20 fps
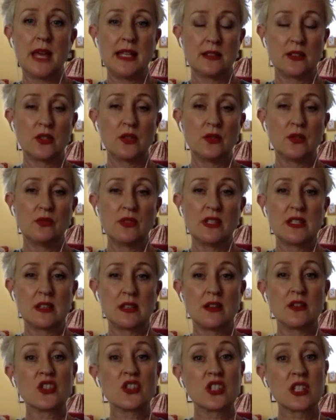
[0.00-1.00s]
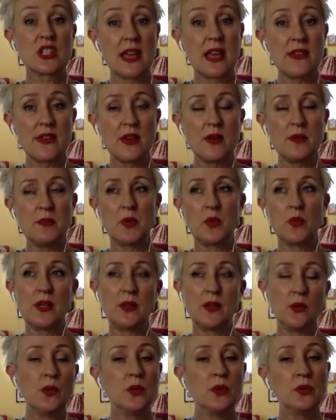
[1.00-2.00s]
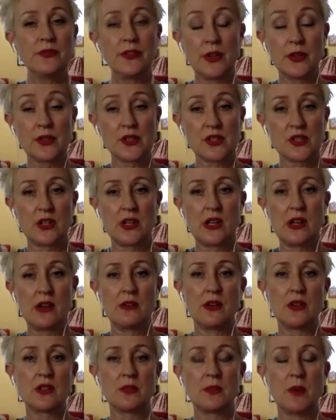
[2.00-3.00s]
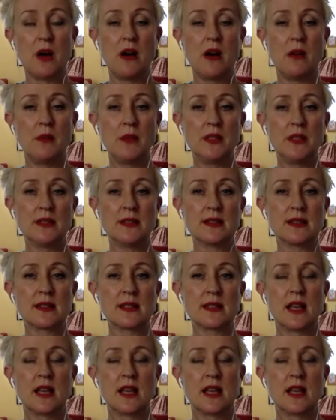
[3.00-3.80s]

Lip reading: do research together, but we all focused on our own departments.